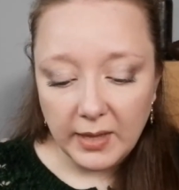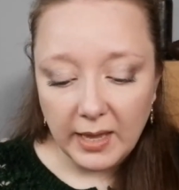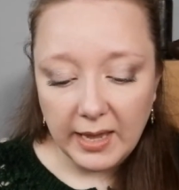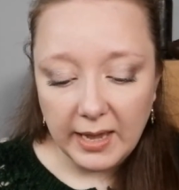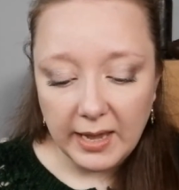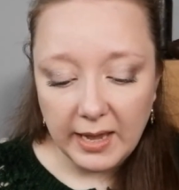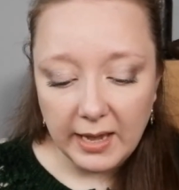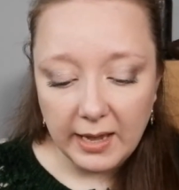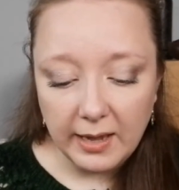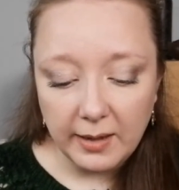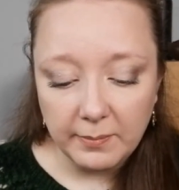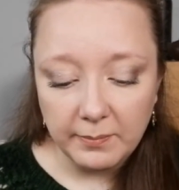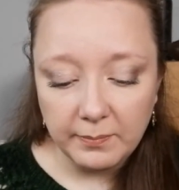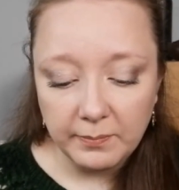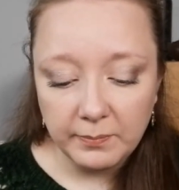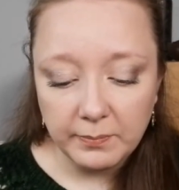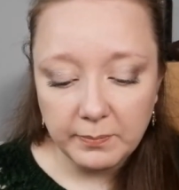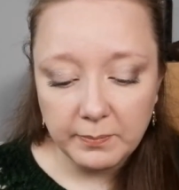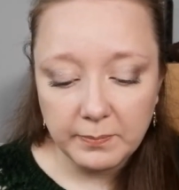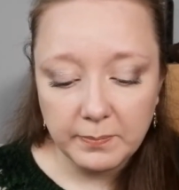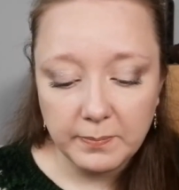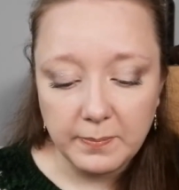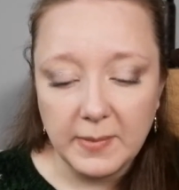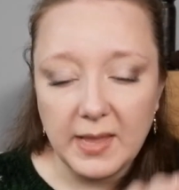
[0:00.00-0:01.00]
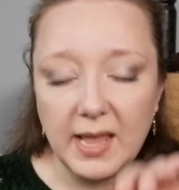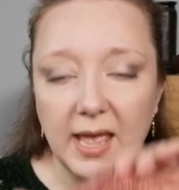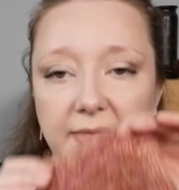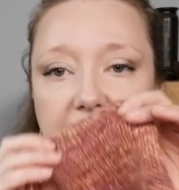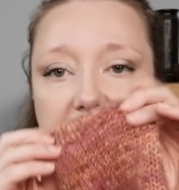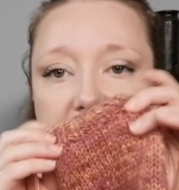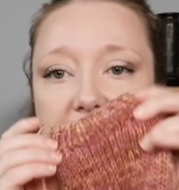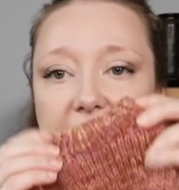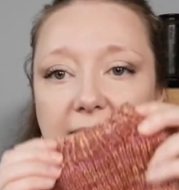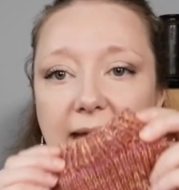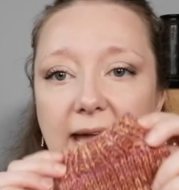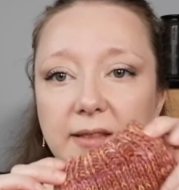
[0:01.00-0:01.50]
And
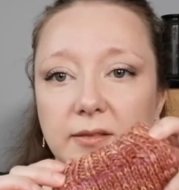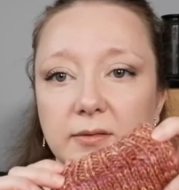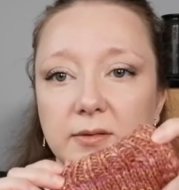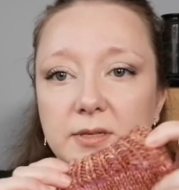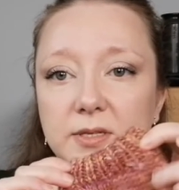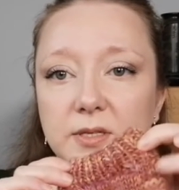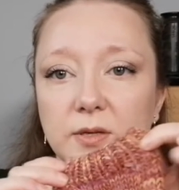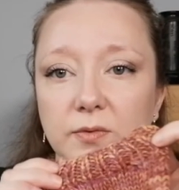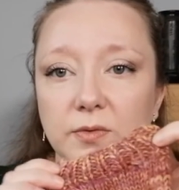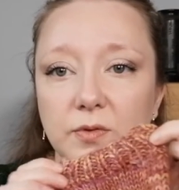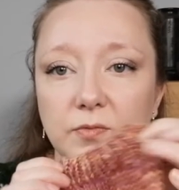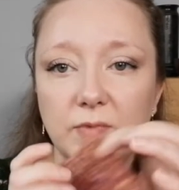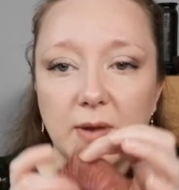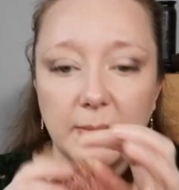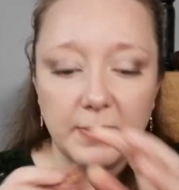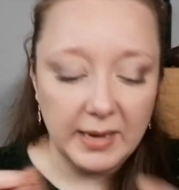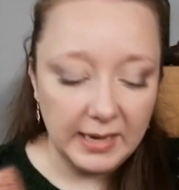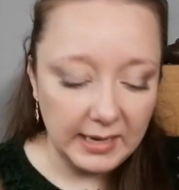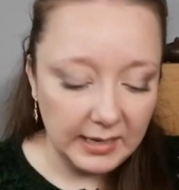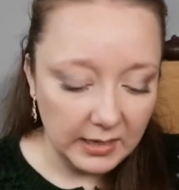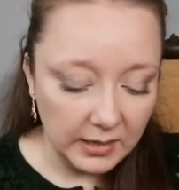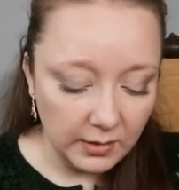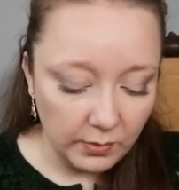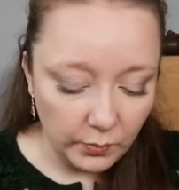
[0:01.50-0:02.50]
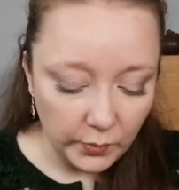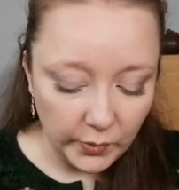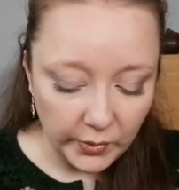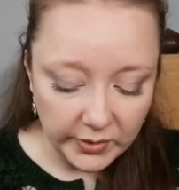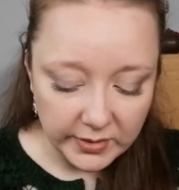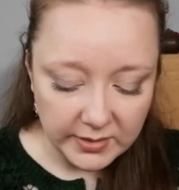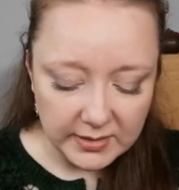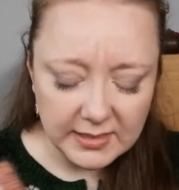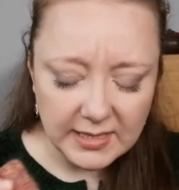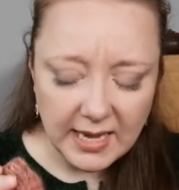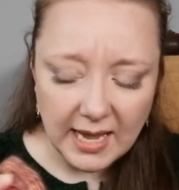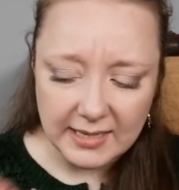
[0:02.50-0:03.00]
then again, sort of the ribbing
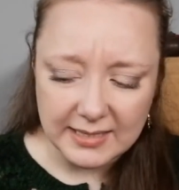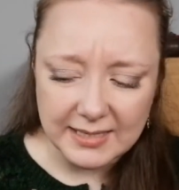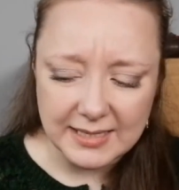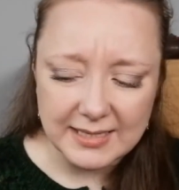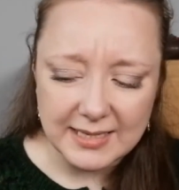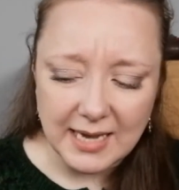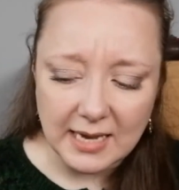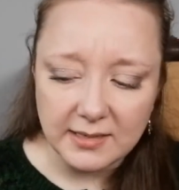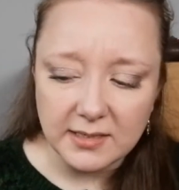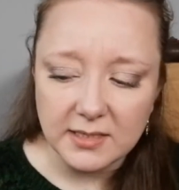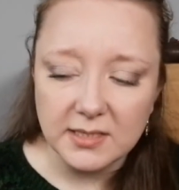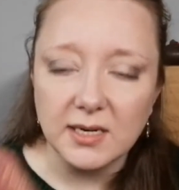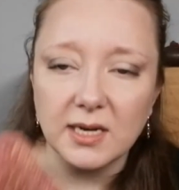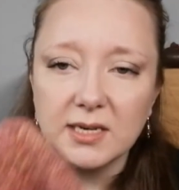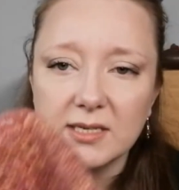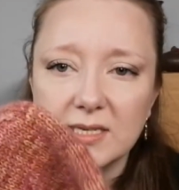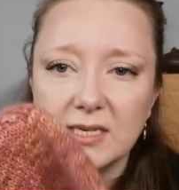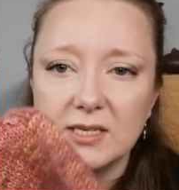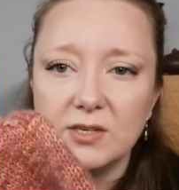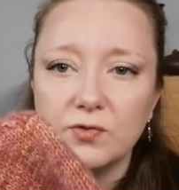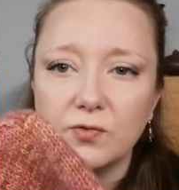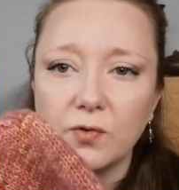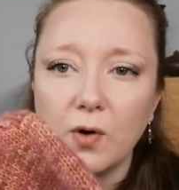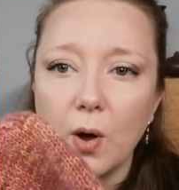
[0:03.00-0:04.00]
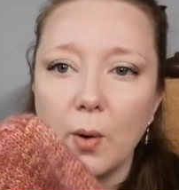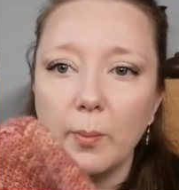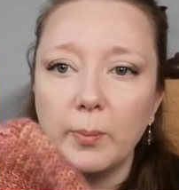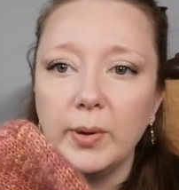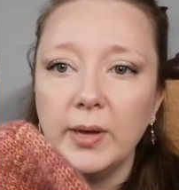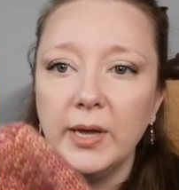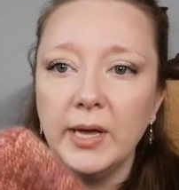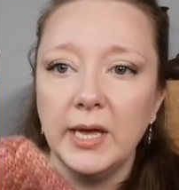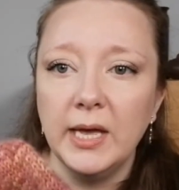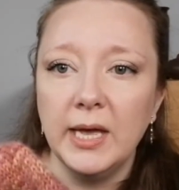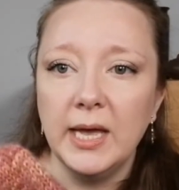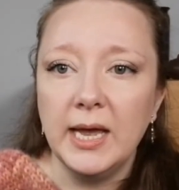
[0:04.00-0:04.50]
was as standard. I did
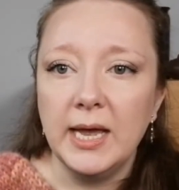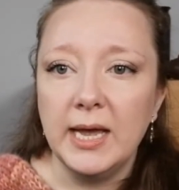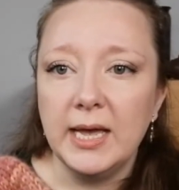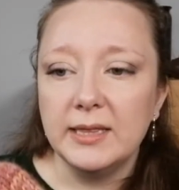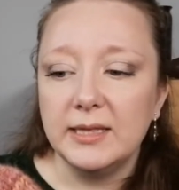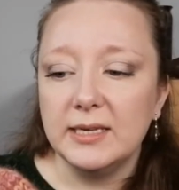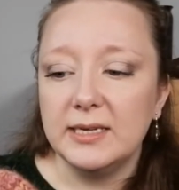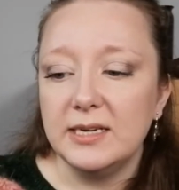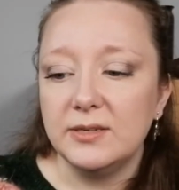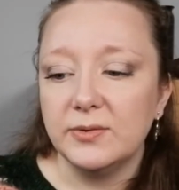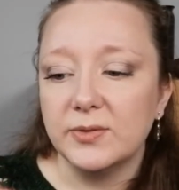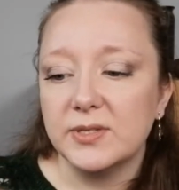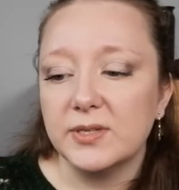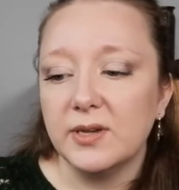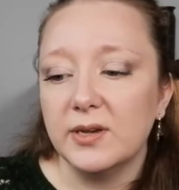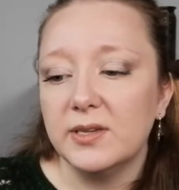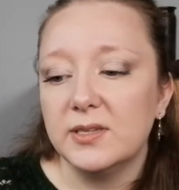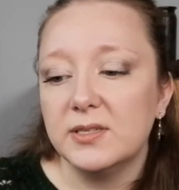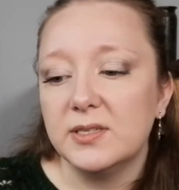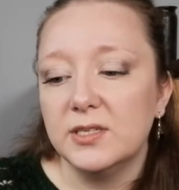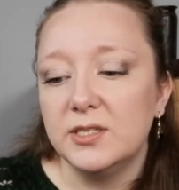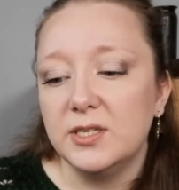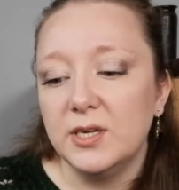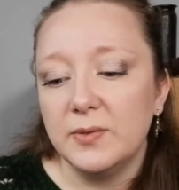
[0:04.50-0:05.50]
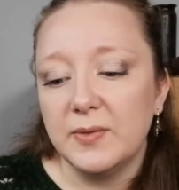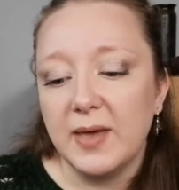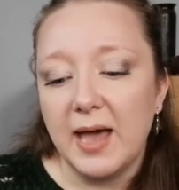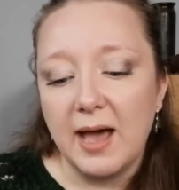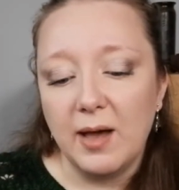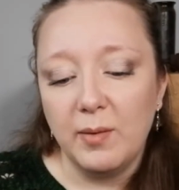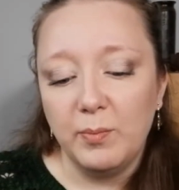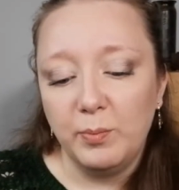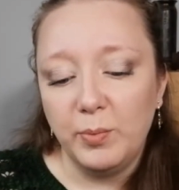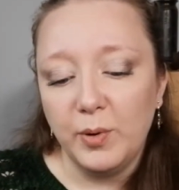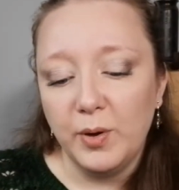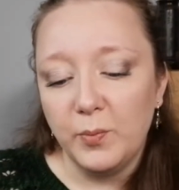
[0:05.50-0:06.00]
drop the needle size to do
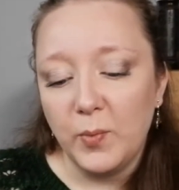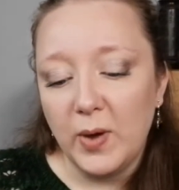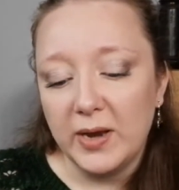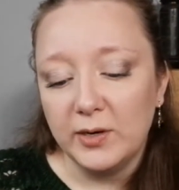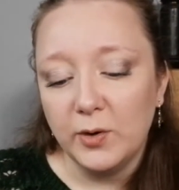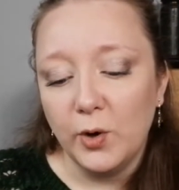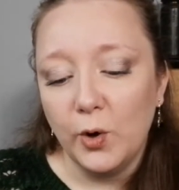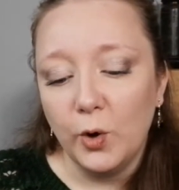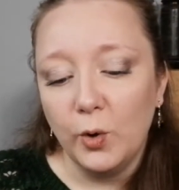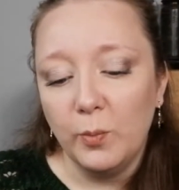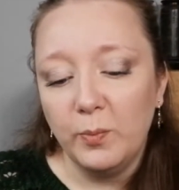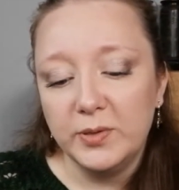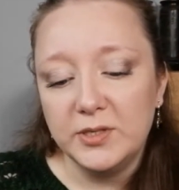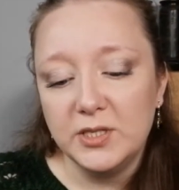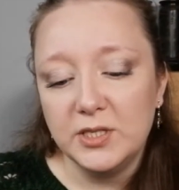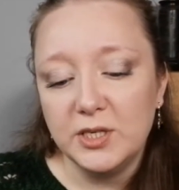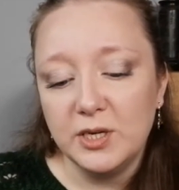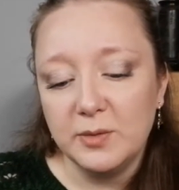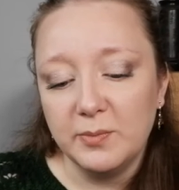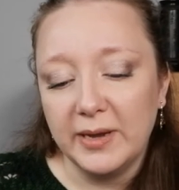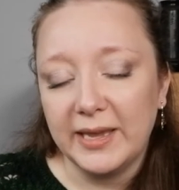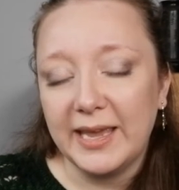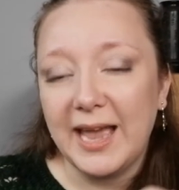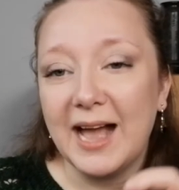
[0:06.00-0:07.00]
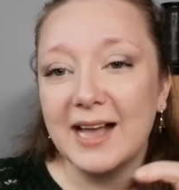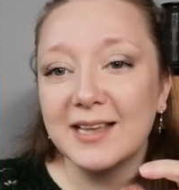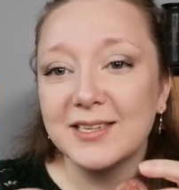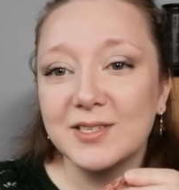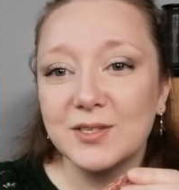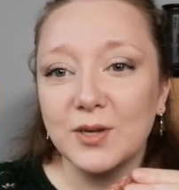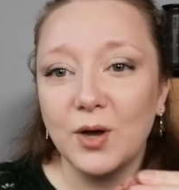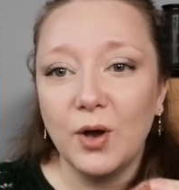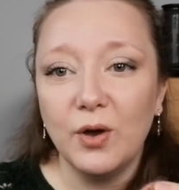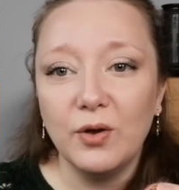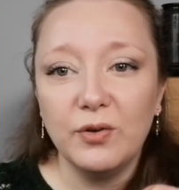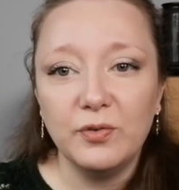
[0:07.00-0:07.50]
that, but went up to do my
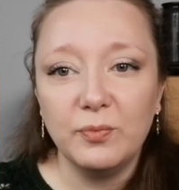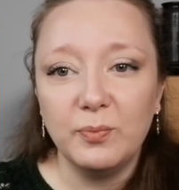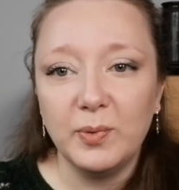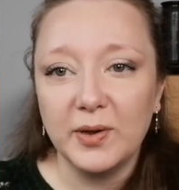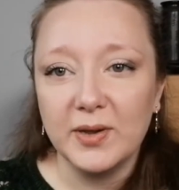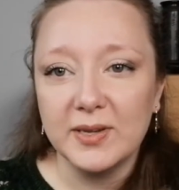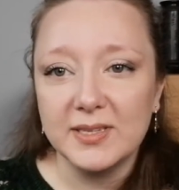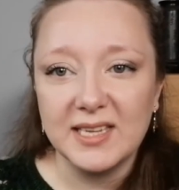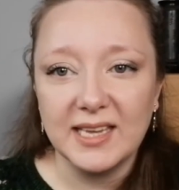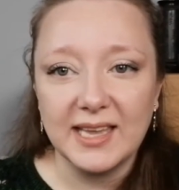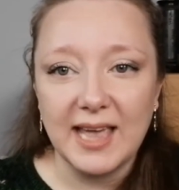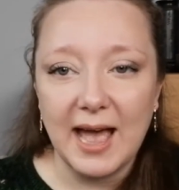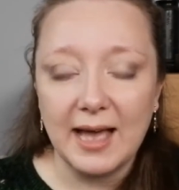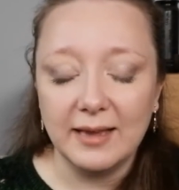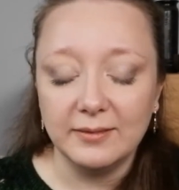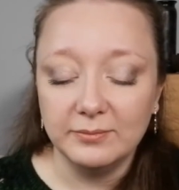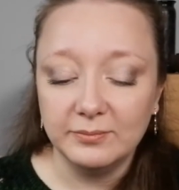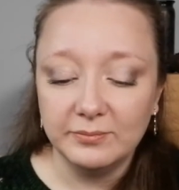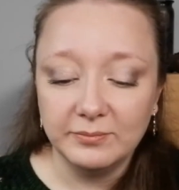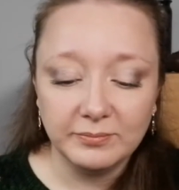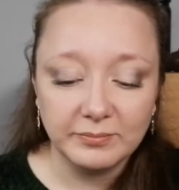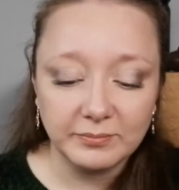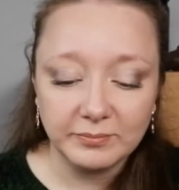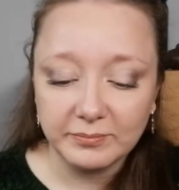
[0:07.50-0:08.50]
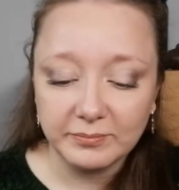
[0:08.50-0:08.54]
cast off because, again,